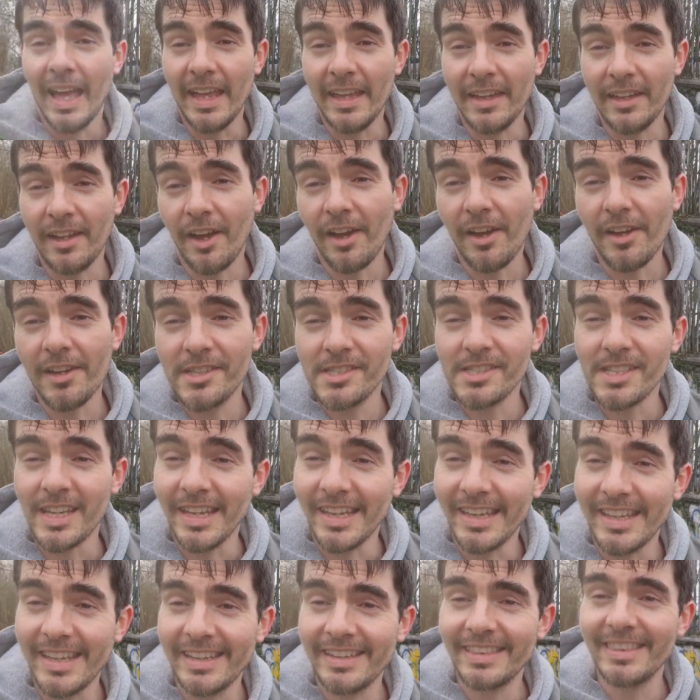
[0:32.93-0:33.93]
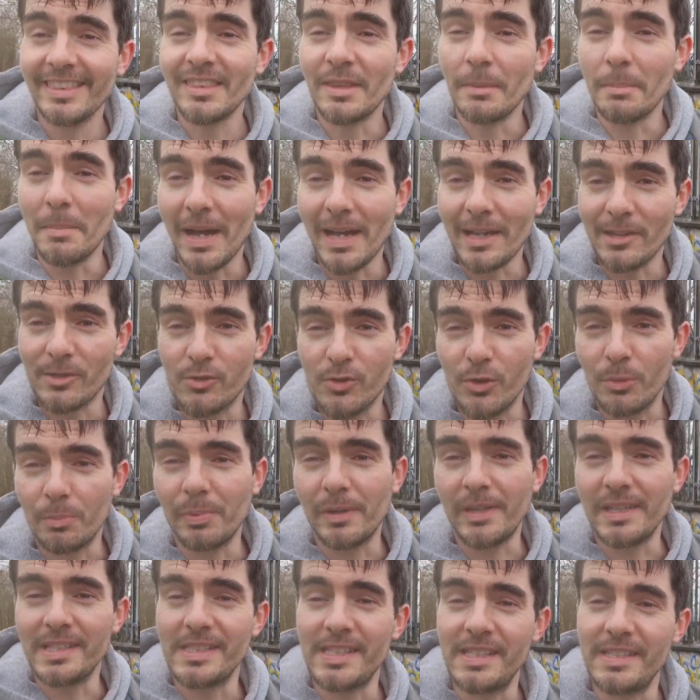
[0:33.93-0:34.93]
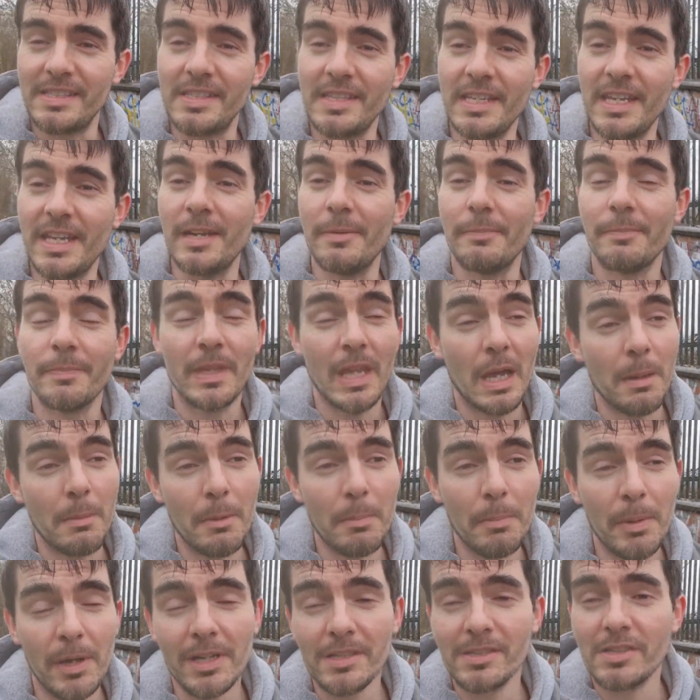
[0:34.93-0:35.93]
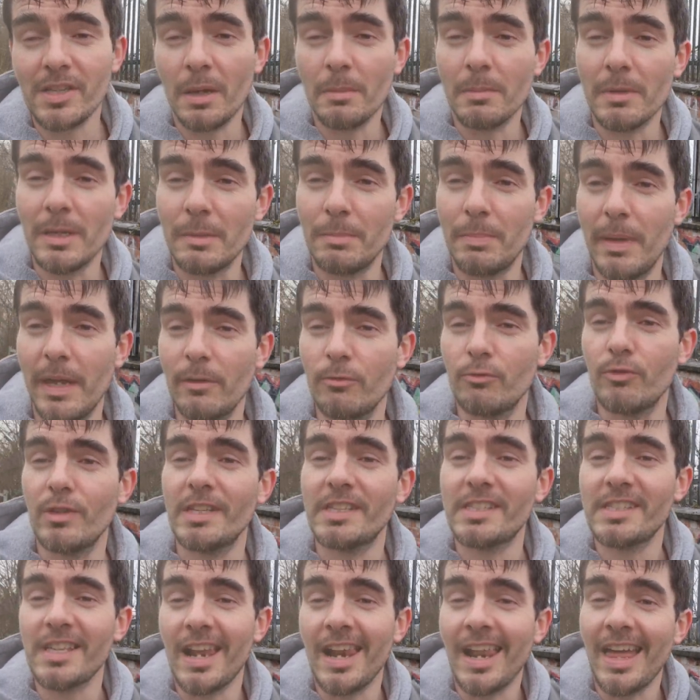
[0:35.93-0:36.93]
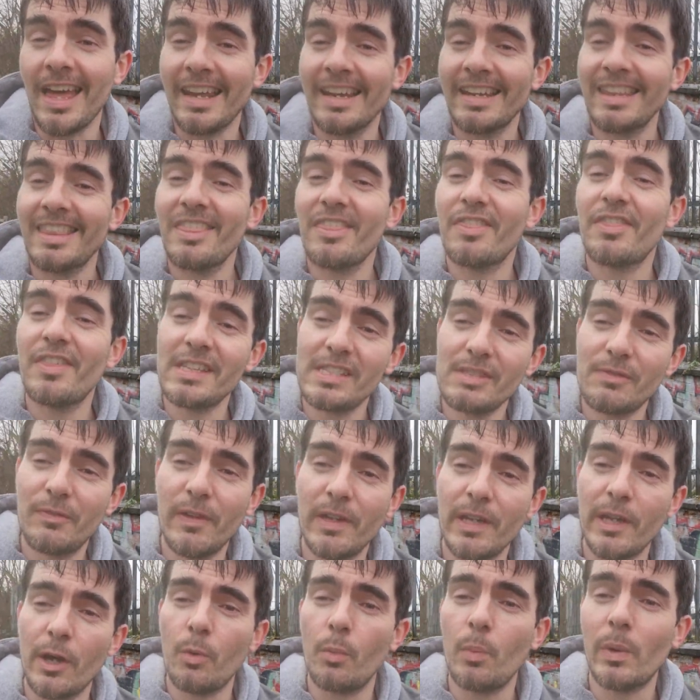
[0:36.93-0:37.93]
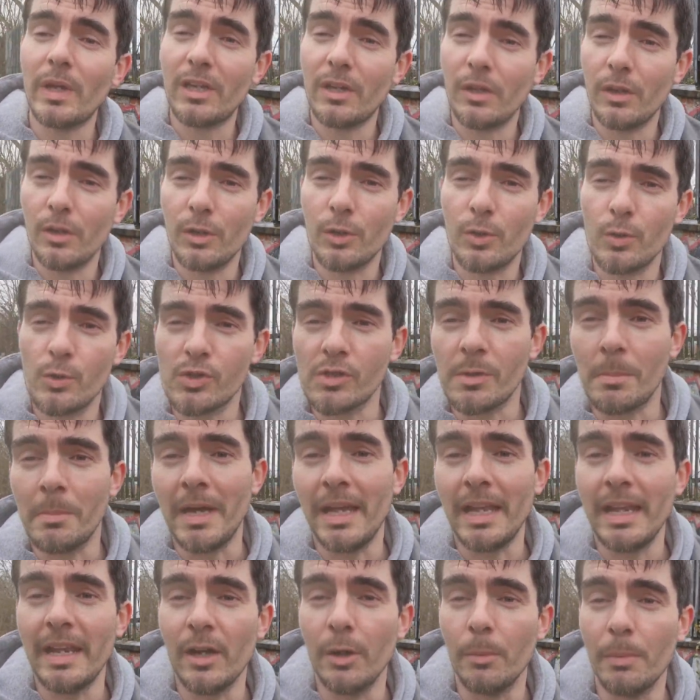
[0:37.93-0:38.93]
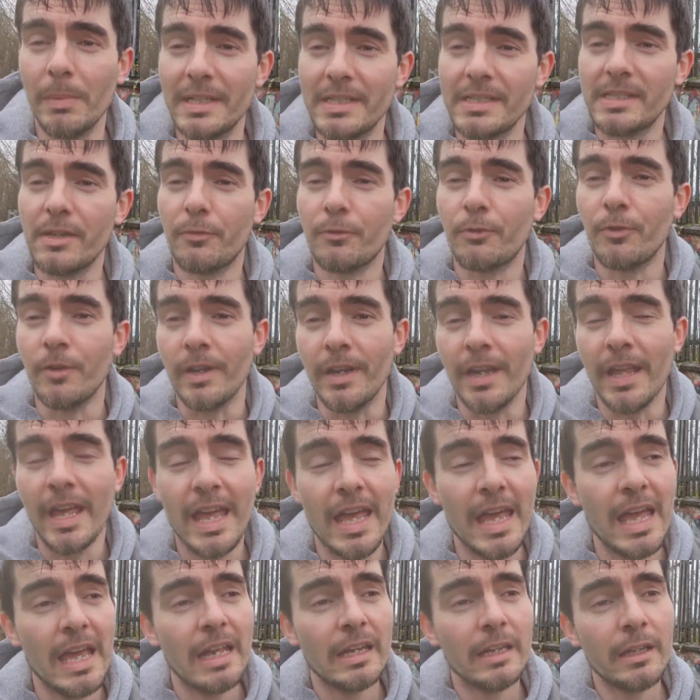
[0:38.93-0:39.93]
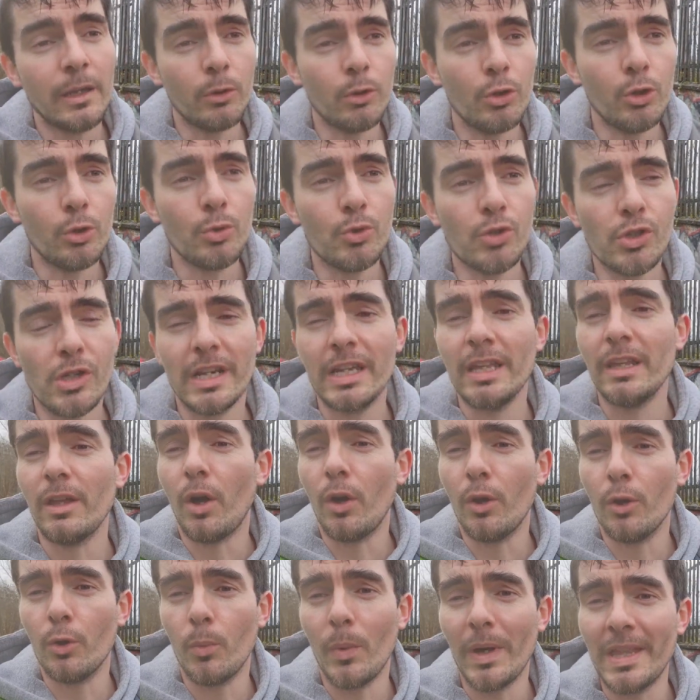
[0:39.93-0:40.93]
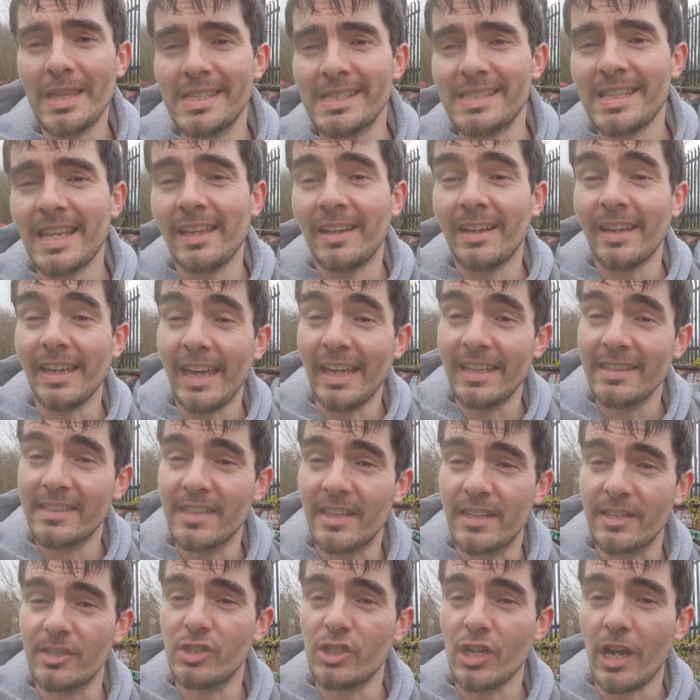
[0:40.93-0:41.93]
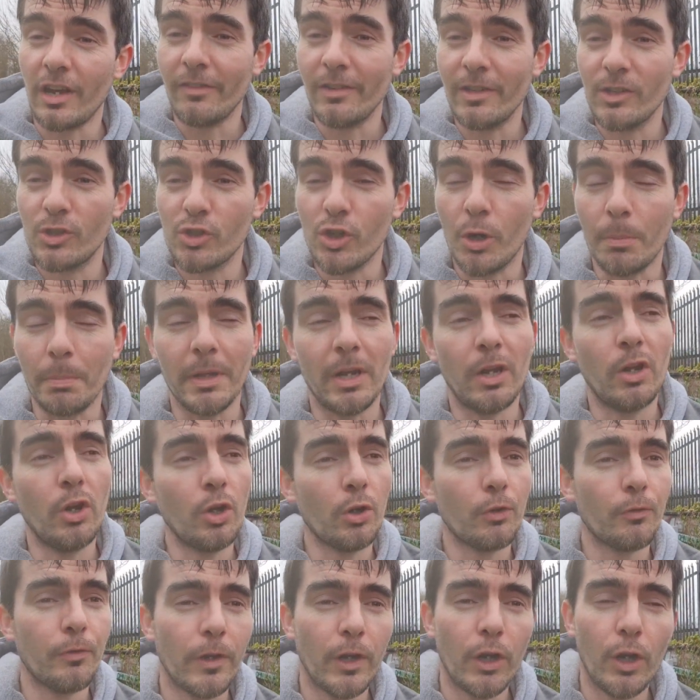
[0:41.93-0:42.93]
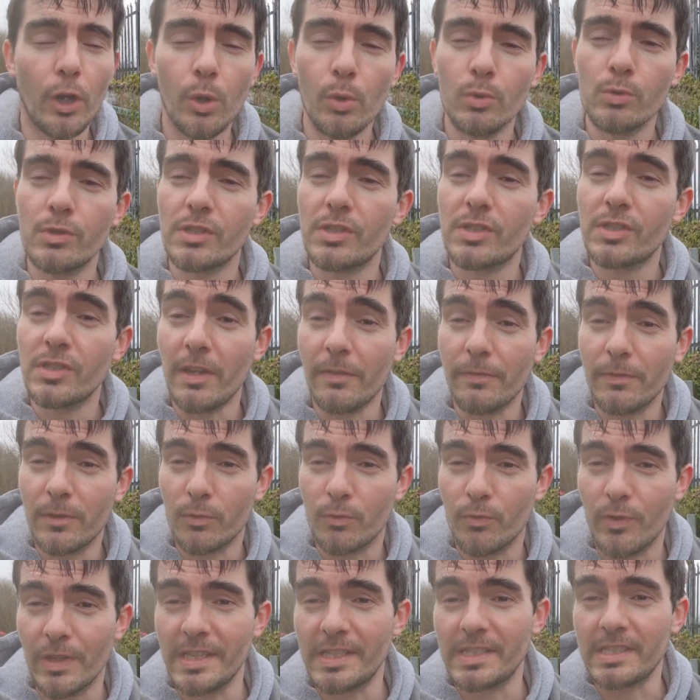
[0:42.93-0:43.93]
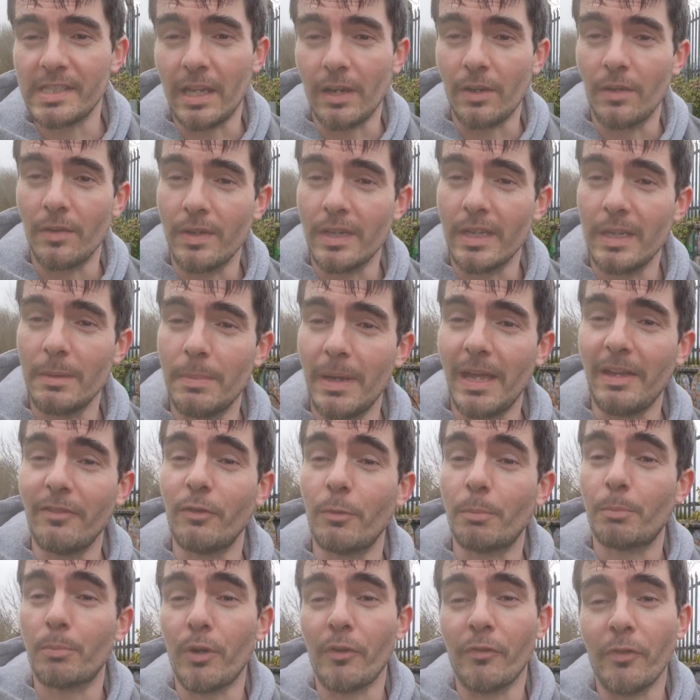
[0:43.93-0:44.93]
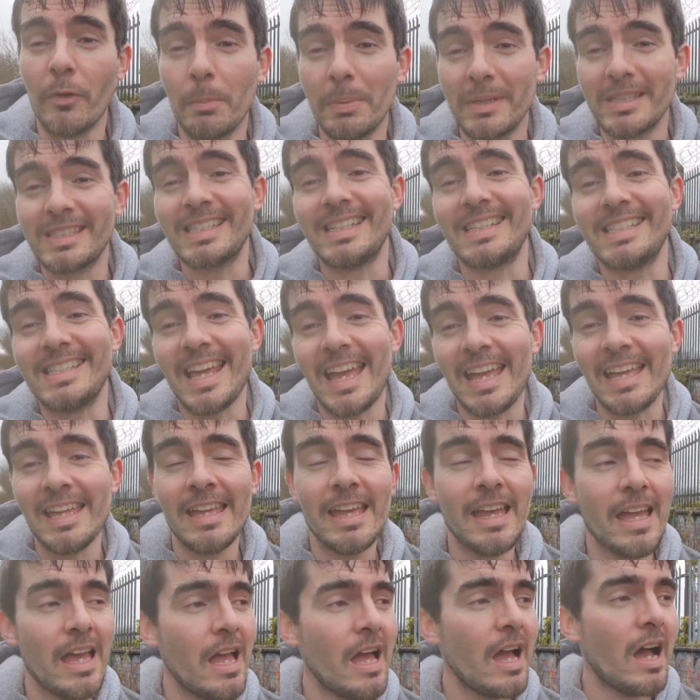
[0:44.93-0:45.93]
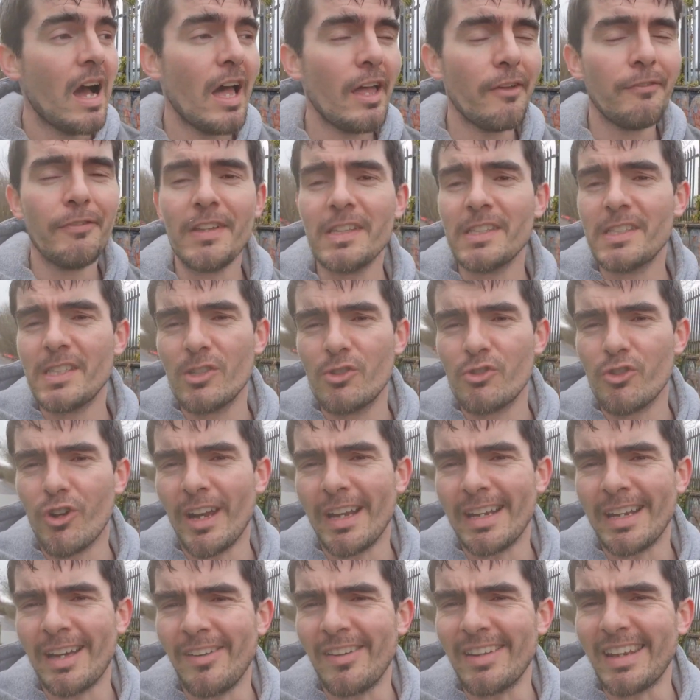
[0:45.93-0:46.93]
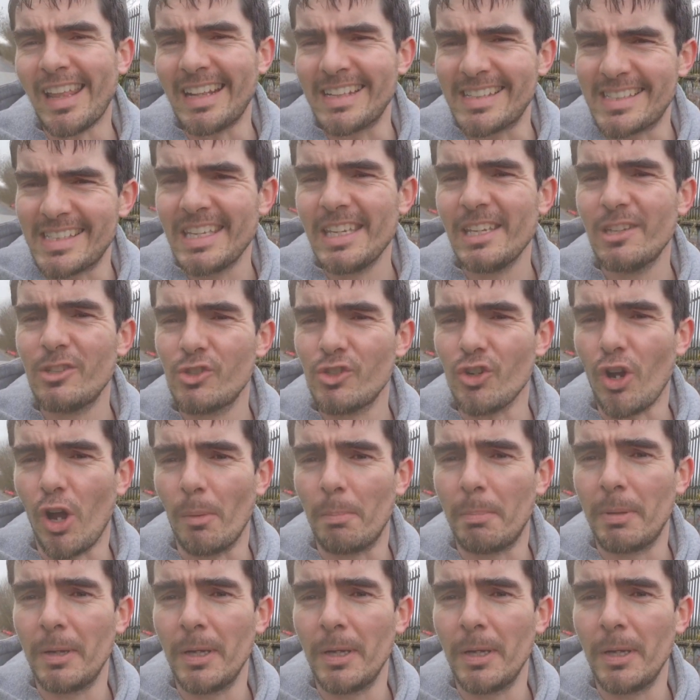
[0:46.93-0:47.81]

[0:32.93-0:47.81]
Hey guys, Ian the Master of Pieces here. I'm a part-time eBay reseller and in this video we're going to do something a little bit different. Now usually on a Wednesday I head to the charity shop and look for loads of stuff to resell on eBay for profit but today I fancy trying out an antique shop.